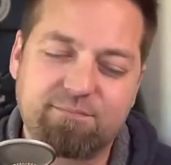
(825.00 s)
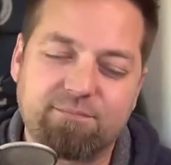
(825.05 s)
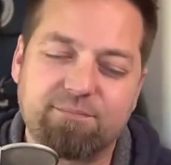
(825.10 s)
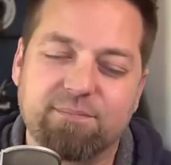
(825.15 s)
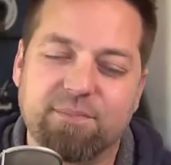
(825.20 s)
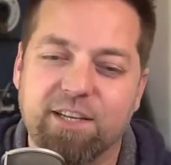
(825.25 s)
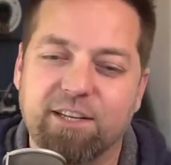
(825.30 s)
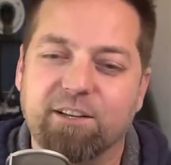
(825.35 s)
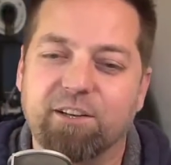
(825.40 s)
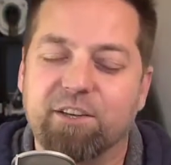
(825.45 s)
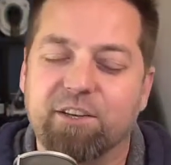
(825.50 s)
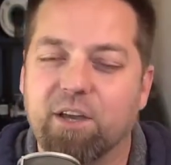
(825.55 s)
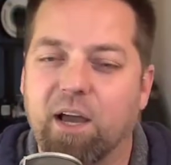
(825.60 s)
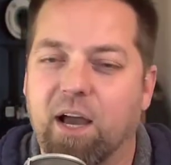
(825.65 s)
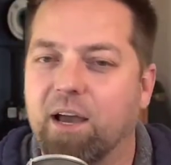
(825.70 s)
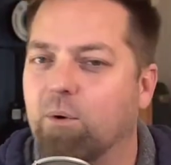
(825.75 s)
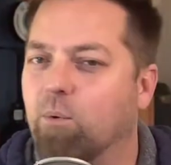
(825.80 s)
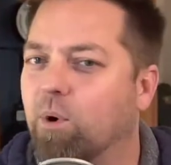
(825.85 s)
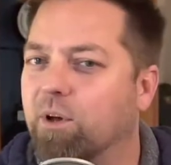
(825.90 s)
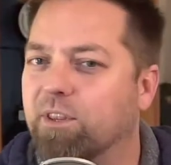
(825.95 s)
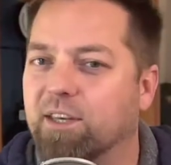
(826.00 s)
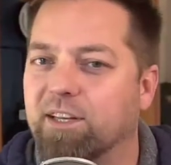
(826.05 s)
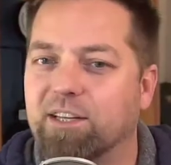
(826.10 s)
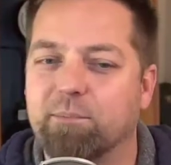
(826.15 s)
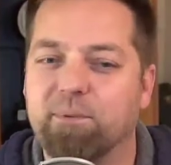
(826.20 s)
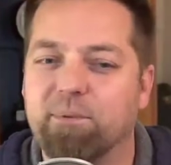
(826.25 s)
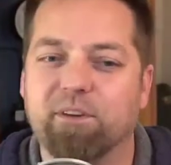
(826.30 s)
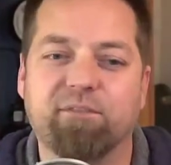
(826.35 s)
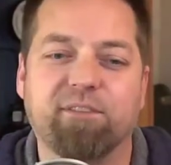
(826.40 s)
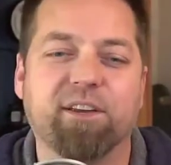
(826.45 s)
I want that to
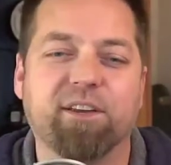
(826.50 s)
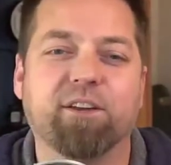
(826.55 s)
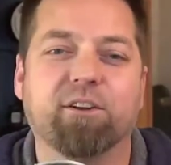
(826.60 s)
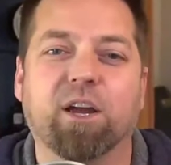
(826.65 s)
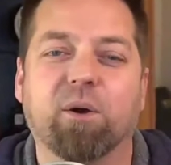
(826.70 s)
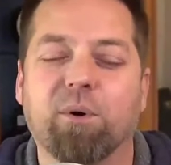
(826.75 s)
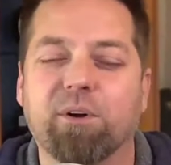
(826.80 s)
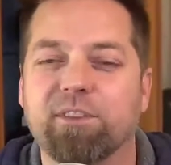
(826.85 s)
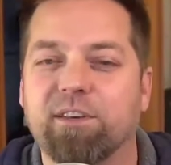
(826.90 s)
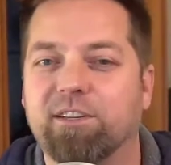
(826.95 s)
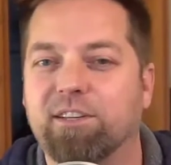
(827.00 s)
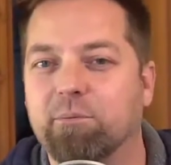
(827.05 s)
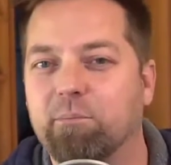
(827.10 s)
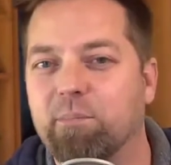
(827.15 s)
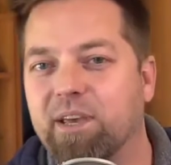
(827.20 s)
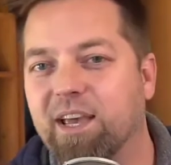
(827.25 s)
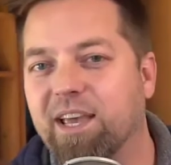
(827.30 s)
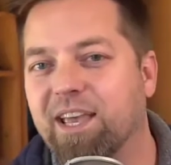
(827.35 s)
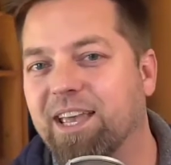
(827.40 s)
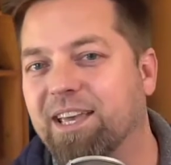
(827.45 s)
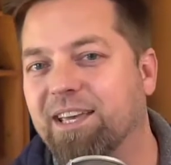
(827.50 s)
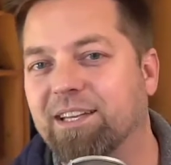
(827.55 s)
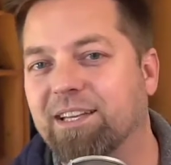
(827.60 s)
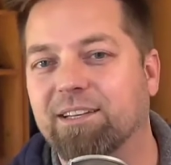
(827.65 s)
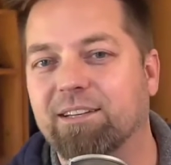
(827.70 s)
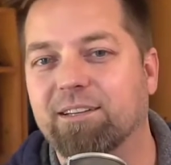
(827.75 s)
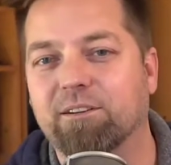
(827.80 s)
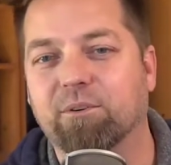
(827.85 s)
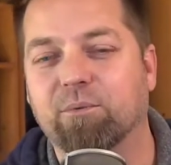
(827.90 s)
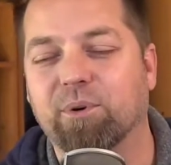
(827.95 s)
be a finger. I want that to be a
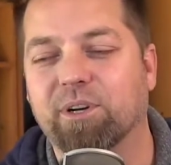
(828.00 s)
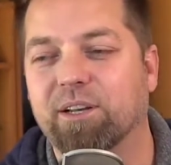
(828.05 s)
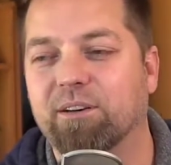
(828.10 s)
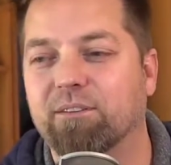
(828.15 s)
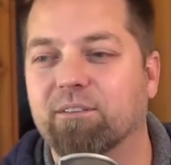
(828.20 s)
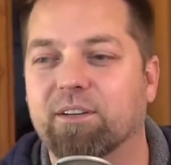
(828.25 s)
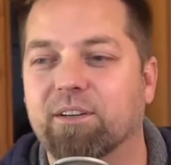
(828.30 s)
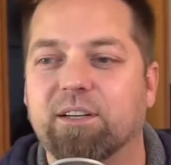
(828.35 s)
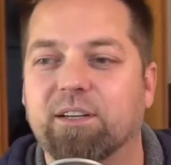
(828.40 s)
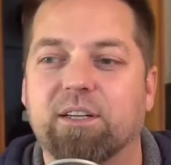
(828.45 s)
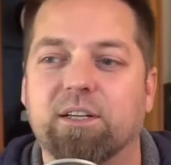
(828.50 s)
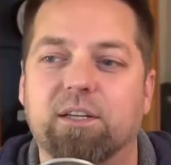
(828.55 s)
hand or whatever.